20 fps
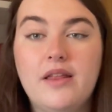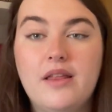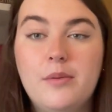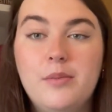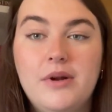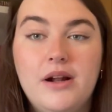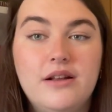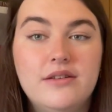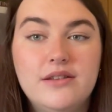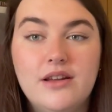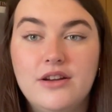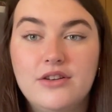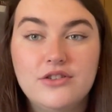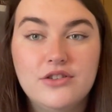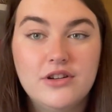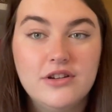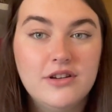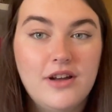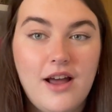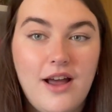that
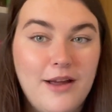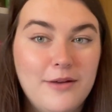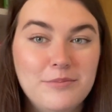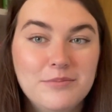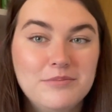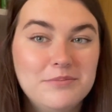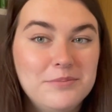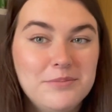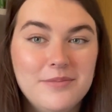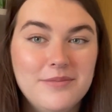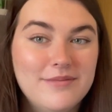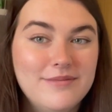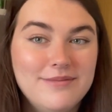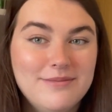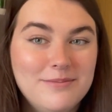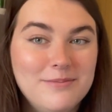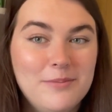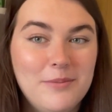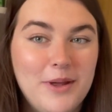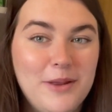pronunciation,
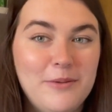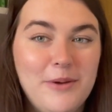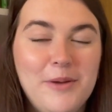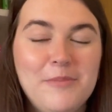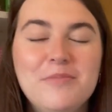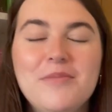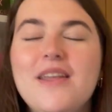by the way.